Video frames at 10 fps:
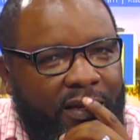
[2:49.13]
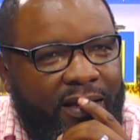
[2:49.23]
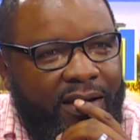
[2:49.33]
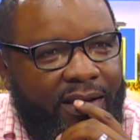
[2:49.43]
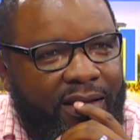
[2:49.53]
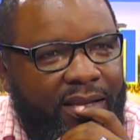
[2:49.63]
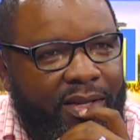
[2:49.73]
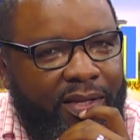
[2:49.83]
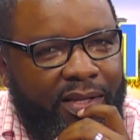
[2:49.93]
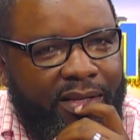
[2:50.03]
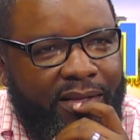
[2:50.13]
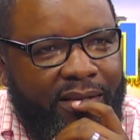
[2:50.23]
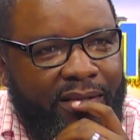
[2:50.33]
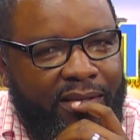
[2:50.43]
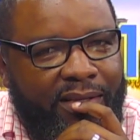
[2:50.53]
Thank you, Pastor
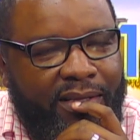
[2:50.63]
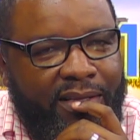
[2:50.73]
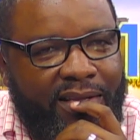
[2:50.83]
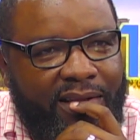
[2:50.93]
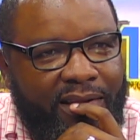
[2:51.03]
Jemo, for that